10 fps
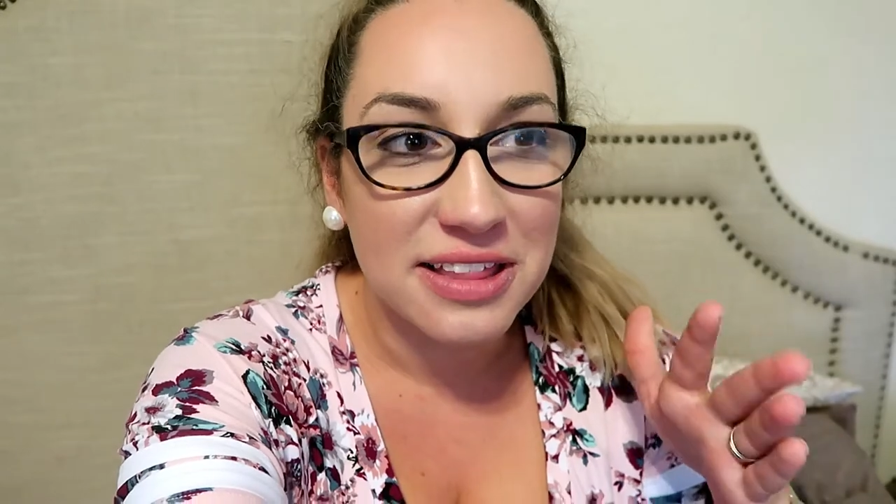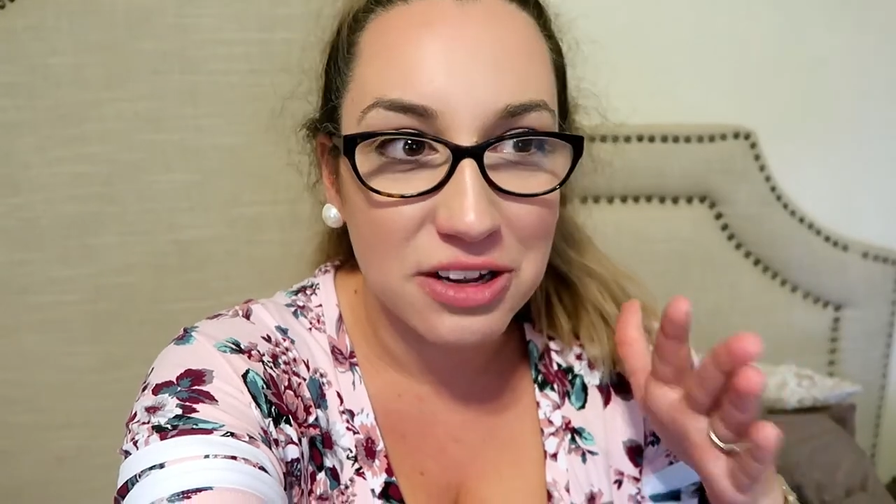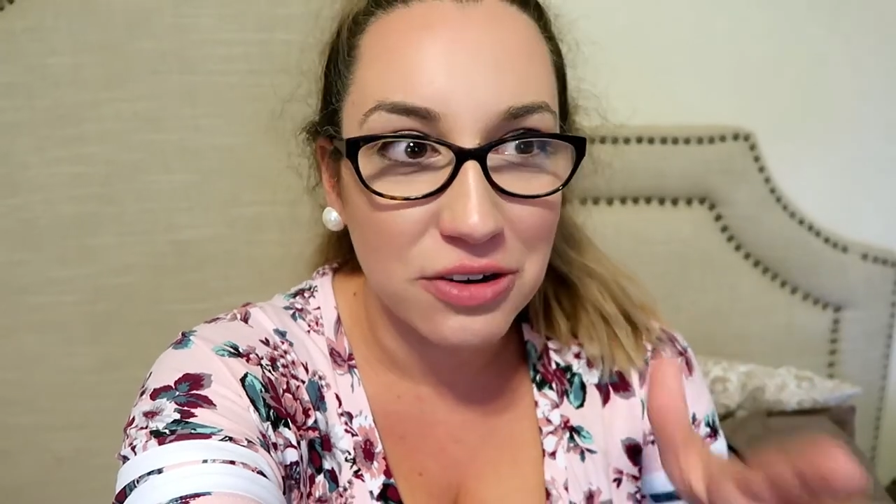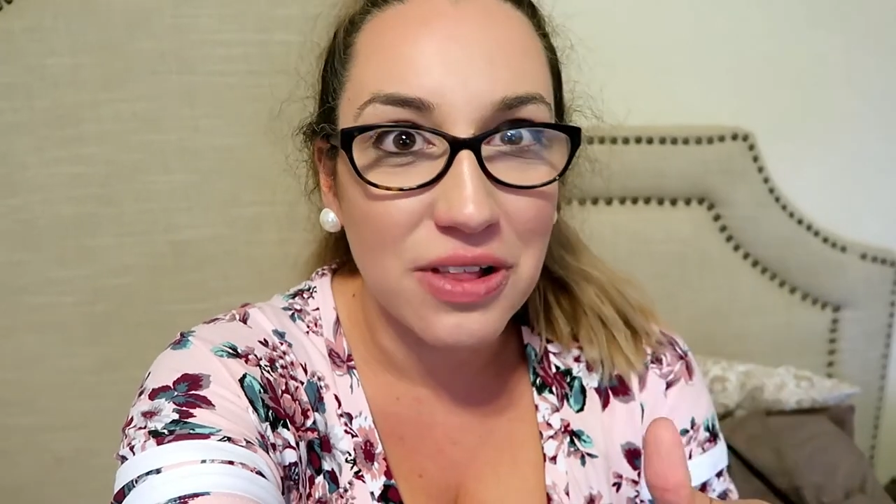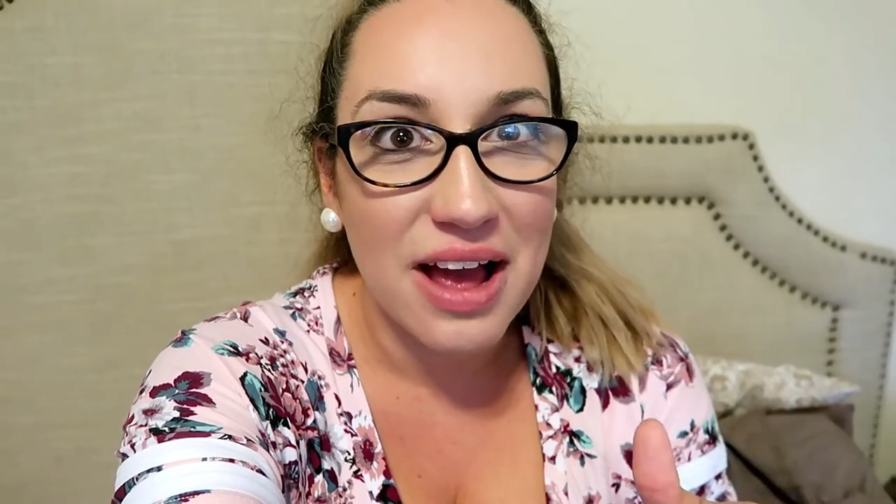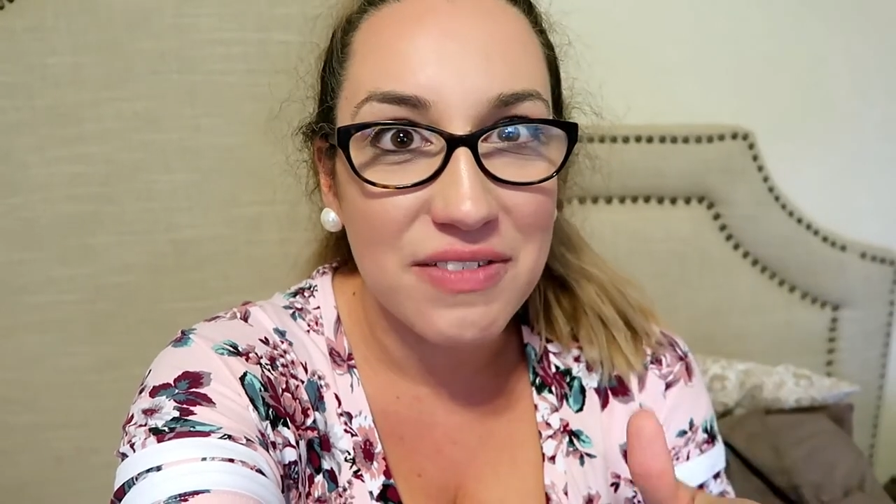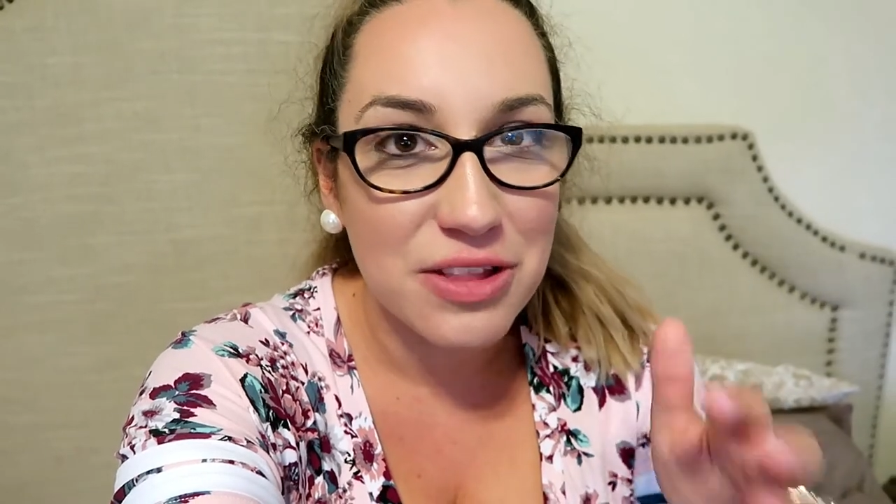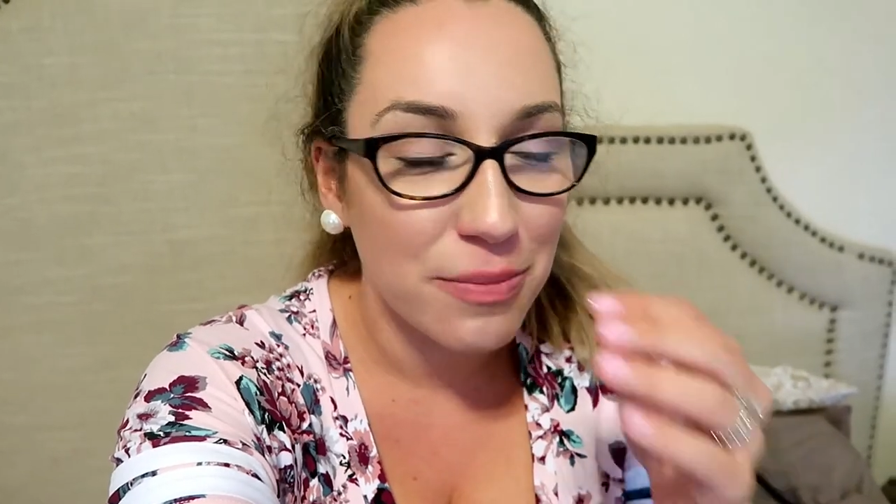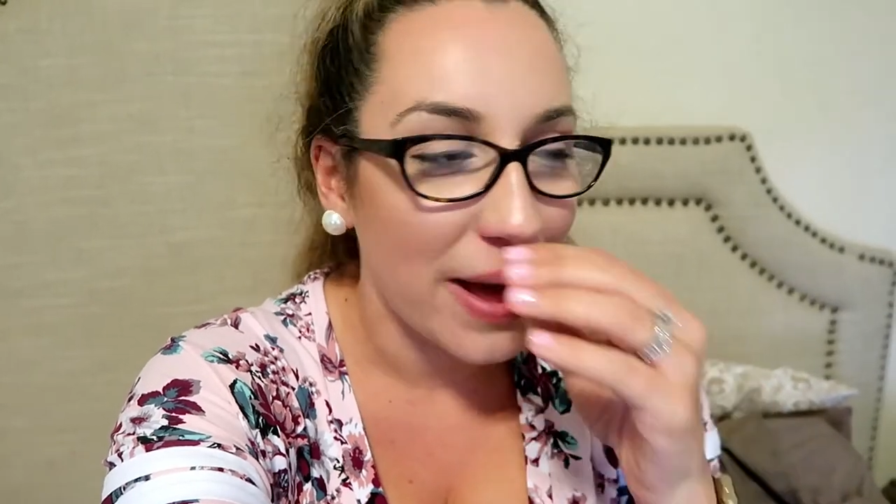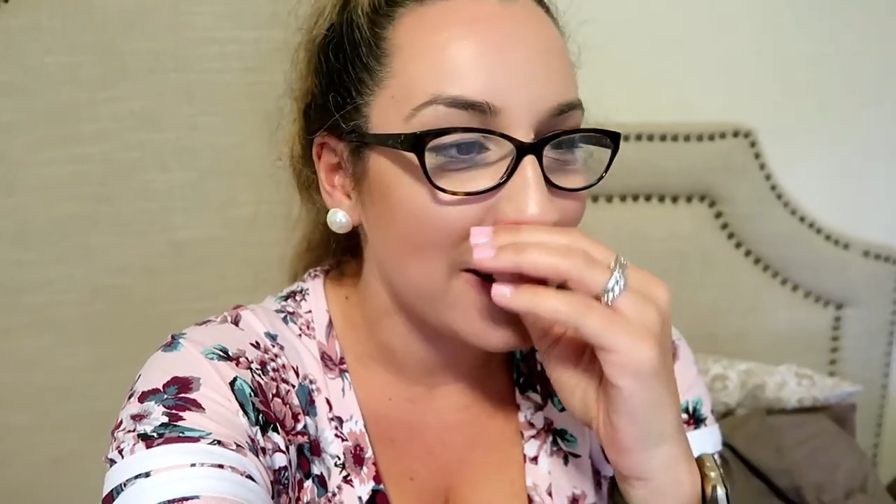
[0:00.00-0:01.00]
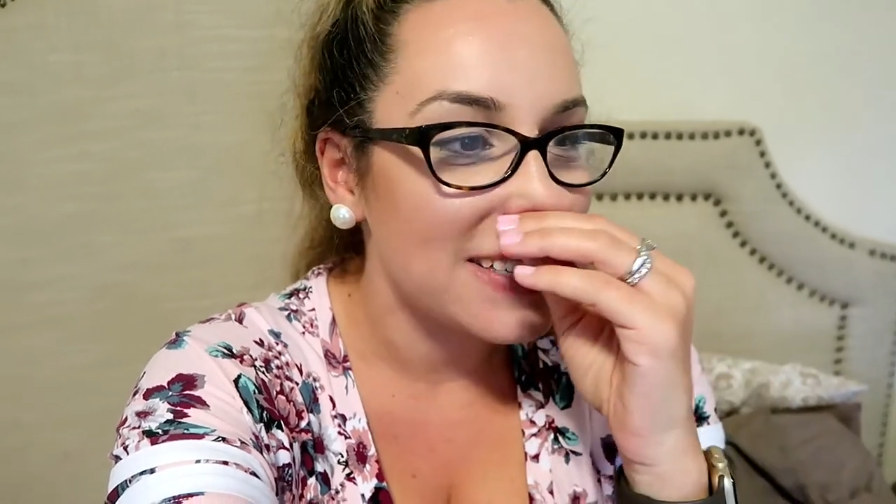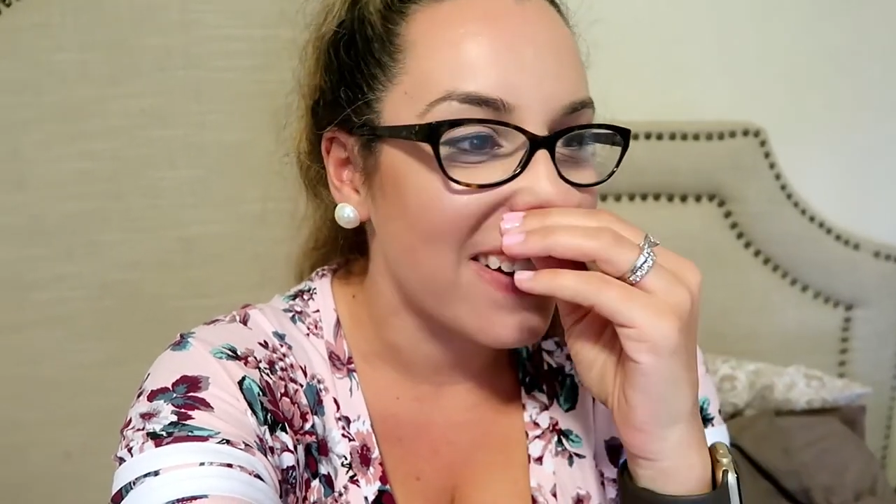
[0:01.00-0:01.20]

that they're alive in their bed.